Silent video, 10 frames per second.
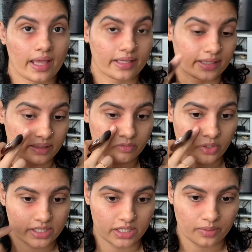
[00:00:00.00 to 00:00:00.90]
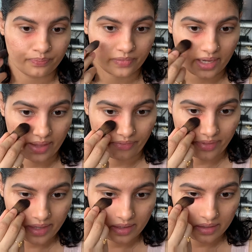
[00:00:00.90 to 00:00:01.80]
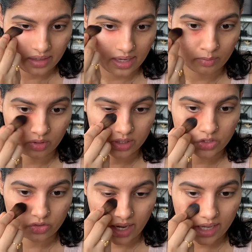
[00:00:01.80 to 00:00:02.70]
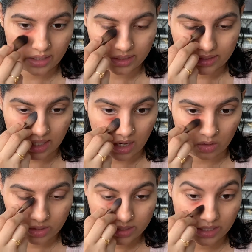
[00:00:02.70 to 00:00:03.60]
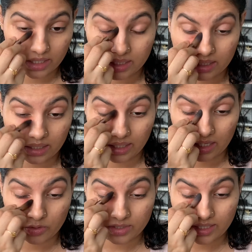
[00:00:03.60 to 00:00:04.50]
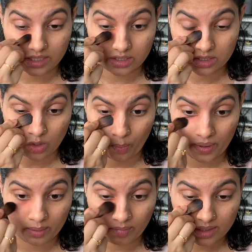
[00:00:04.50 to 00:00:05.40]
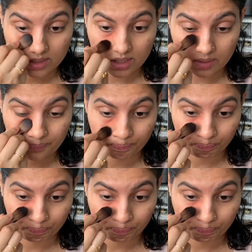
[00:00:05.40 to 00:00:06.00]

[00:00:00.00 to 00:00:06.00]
Yeah, right here. And then I'm gonna drag it out. Can you see it's so pigmented?